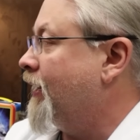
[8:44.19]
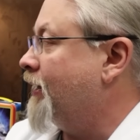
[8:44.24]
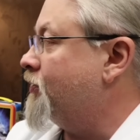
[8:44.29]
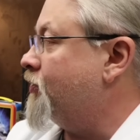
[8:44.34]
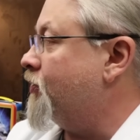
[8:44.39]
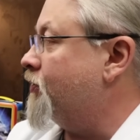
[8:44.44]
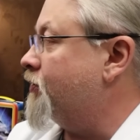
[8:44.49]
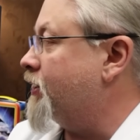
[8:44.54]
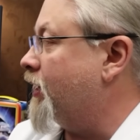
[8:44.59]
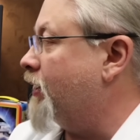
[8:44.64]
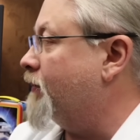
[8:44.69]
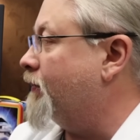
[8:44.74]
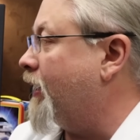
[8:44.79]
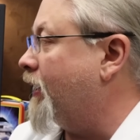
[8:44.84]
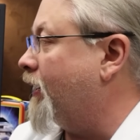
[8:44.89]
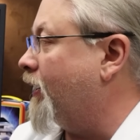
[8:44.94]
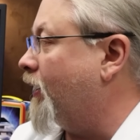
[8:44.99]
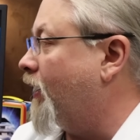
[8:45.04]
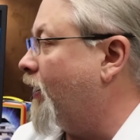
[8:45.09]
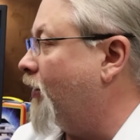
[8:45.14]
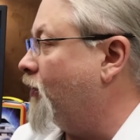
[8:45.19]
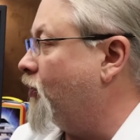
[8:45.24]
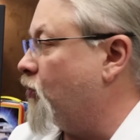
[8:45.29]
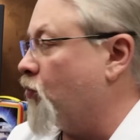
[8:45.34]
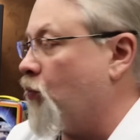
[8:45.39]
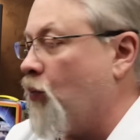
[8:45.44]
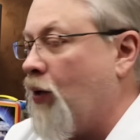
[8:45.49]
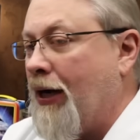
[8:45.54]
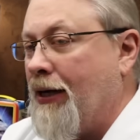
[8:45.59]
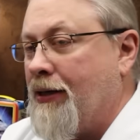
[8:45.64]
It's using about
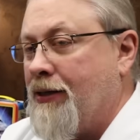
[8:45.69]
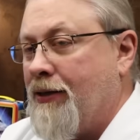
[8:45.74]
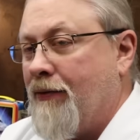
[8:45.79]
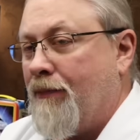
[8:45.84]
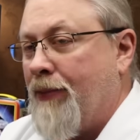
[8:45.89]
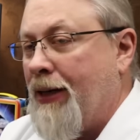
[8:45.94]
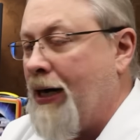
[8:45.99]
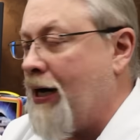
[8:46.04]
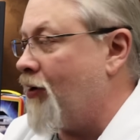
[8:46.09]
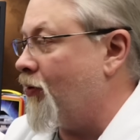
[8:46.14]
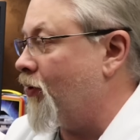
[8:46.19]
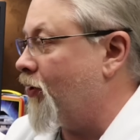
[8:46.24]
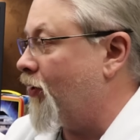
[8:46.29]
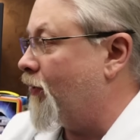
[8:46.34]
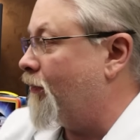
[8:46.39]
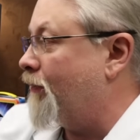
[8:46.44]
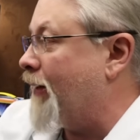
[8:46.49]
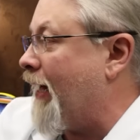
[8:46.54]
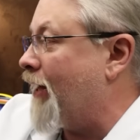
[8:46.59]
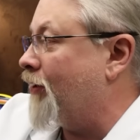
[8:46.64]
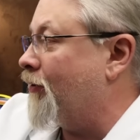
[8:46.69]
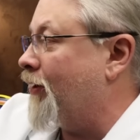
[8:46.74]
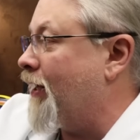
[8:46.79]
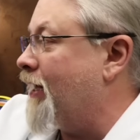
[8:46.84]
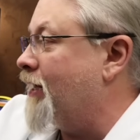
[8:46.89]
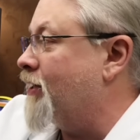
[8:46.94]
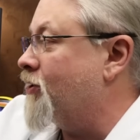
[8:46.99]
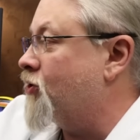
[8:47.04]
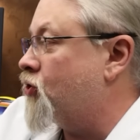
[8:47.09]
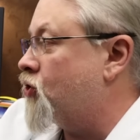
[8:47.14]
100 watts of power. The
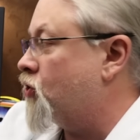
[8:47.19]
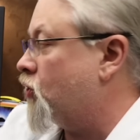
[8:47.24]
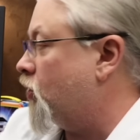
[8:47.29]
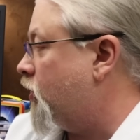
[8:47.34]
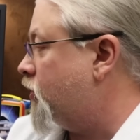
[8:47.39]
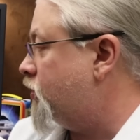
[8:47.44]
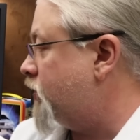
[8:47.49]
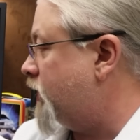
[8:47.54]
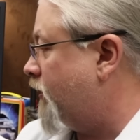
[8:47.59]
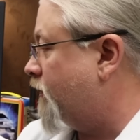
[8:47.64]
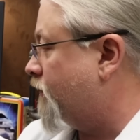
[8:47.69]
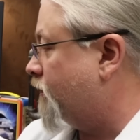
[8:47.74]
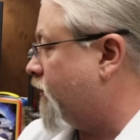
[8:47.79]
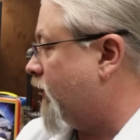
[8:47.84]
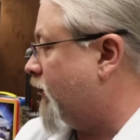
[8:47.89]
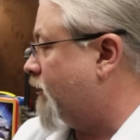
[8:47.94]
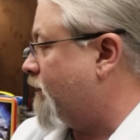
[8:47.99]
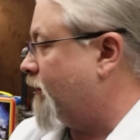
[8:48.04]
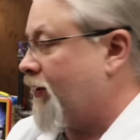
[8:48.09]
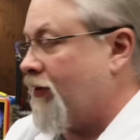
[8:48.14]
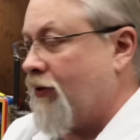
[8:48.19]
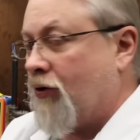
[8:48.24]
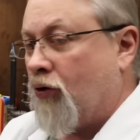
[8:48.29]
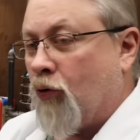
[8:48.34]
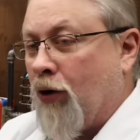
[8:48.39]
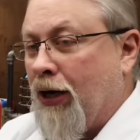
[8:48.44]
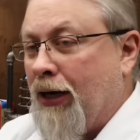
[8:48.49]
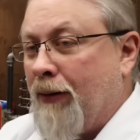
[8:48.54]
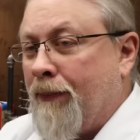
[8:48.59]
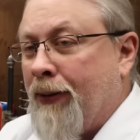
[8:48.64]
battery is charging from
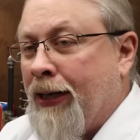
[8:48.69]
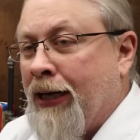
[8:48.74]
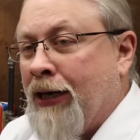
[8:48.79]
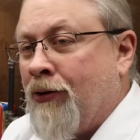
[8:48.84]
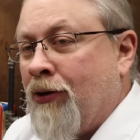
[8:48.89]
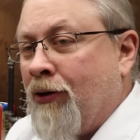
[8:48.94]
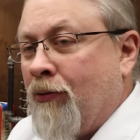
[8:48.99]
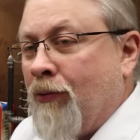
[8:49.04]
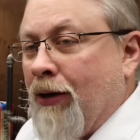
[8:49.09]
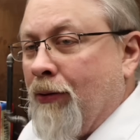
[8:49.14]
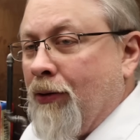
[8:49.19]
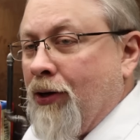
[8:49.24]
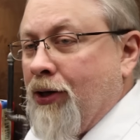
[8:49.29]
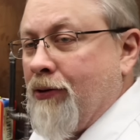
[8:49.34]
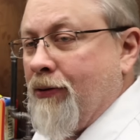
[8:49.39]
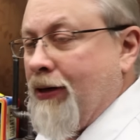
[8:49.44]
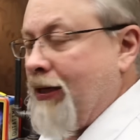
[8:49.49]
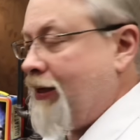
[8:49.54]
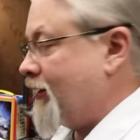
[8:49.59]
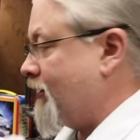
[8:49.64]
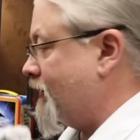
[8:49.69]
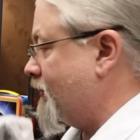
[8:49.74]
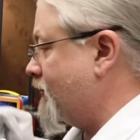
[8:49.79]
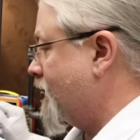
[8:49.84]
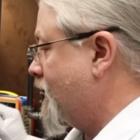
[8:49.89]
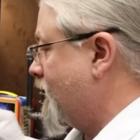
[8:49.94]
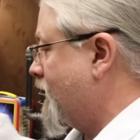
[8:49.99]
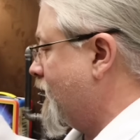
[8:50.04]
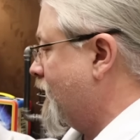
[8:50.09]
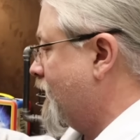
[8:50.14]
grid power while we're doing
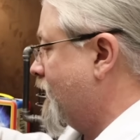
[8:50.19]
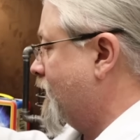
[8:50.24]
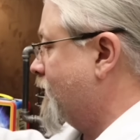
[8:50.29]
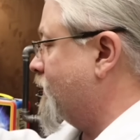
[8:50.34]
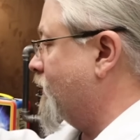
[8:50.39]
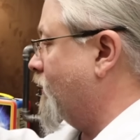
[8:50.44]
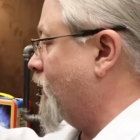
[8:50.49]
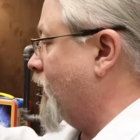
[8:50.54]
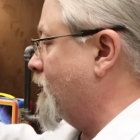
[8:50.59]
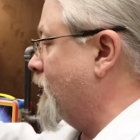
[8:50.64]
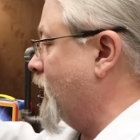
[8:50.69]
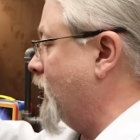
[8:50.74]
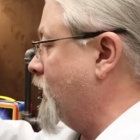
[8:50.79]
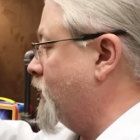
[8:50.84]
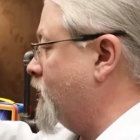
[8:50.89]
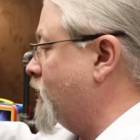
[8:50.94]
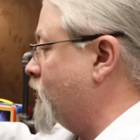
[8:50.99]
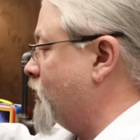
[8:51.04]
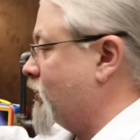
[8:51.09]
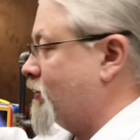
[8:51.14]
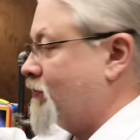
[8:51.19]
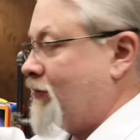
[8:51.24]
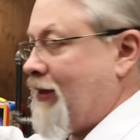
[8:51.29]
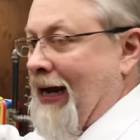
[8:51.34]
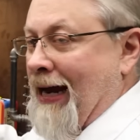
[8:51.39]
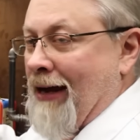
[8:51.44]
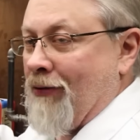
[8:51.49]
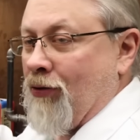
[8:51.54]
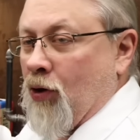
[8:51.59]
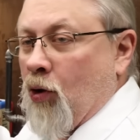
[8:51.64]
this. So all I'm going to do is just
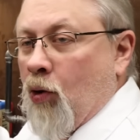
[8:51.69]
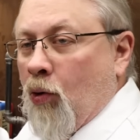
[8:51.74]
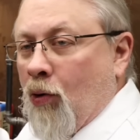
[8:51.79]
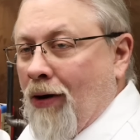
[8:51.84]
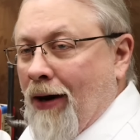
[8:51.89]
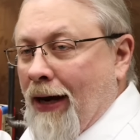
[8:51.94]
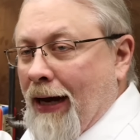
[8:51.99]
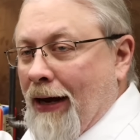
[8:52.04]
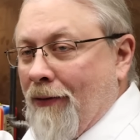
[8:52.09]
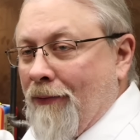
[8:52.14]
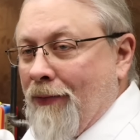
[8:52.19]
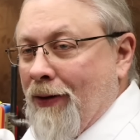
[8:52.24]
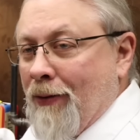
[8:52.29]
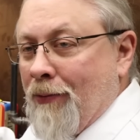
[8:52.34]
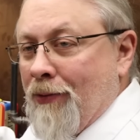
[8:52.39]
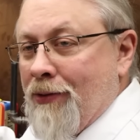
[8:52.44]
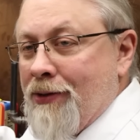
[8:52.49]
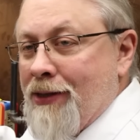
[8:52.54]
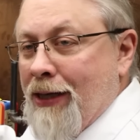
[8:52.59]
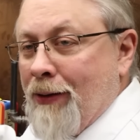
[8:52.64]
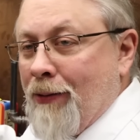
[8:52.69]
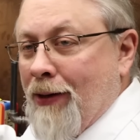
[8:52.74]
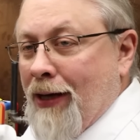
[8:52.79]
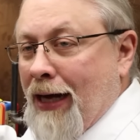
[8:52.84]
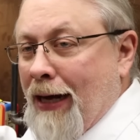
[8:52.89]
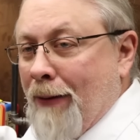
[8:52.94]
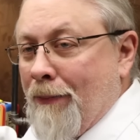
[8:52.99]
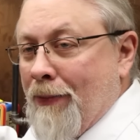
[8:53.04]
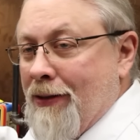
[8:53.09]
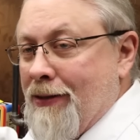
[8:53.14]
yank the cord out and we'll see what
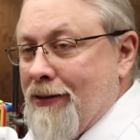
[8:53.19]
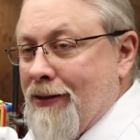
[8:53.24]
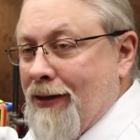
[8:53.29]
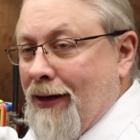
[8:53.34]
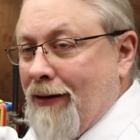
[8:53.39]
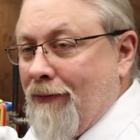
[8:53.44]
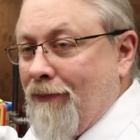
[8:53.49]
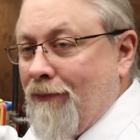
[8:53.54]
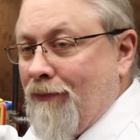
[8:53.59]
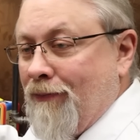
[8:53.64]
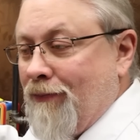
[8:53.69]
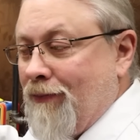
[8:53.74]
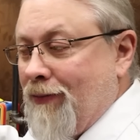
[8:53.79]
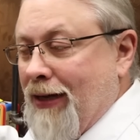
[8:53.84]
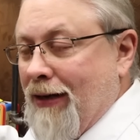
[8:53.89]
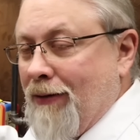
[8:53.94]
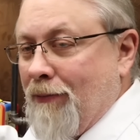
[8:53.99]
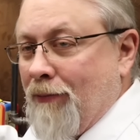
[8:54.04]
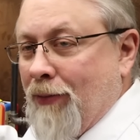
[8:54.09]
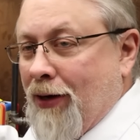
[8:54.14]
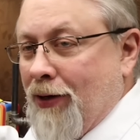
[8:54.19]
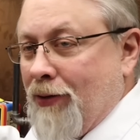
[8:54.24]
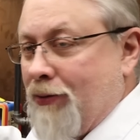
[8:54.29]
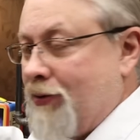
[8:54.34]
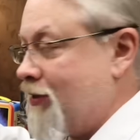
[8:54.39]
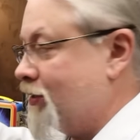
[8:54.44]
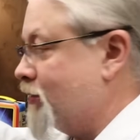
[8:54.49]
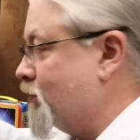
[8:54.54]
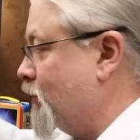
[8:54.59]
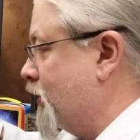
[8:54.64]
happens. I didn't bother
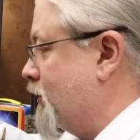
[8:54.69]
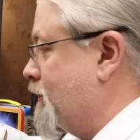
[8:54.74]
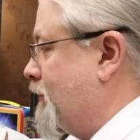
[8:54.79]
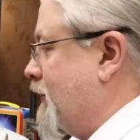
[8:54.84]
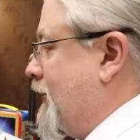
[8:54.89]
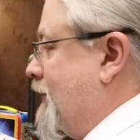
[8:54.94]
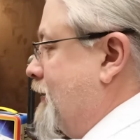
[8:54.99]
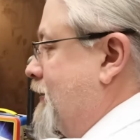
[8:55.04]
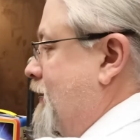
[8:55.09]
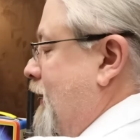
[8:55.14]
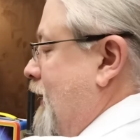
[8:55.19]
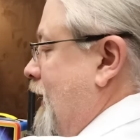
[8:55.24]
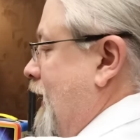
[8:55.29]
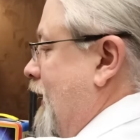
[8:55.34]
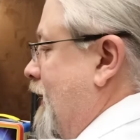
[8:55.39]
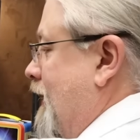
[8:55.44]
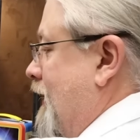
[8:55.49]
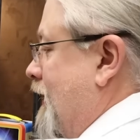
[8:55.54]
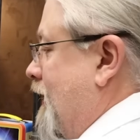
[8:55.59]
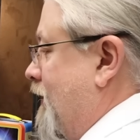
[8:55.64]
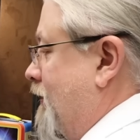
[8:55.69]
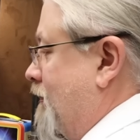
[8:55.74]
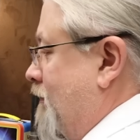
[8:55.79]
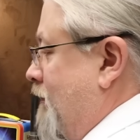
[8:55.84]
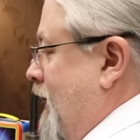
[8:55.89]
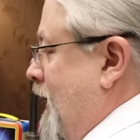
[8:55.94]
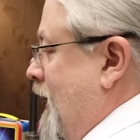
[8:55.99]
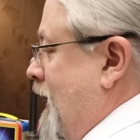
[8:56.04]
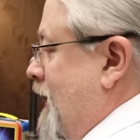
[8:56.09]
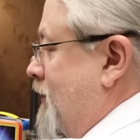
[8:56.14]
with the switch box today.
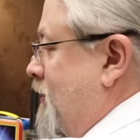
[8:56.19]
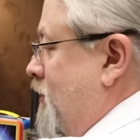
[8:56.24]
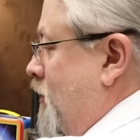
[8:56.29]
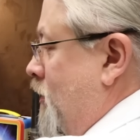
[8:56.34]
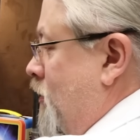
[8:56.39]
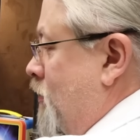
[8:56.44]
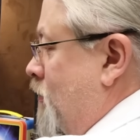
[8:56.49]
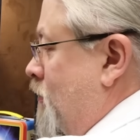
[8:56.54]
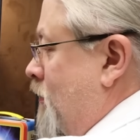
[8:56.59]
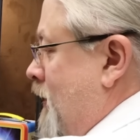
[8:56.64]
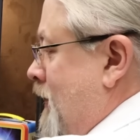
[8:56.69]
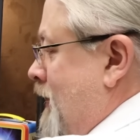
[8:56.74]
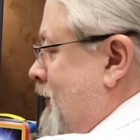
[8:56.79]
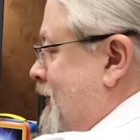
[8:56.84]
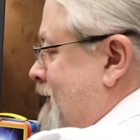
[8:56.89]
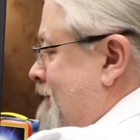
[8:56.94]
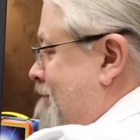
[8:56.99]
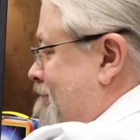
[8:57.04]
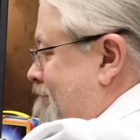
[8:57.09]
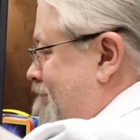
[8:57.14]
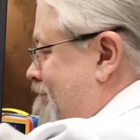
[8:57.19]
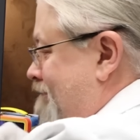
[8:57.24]
Three, two, one.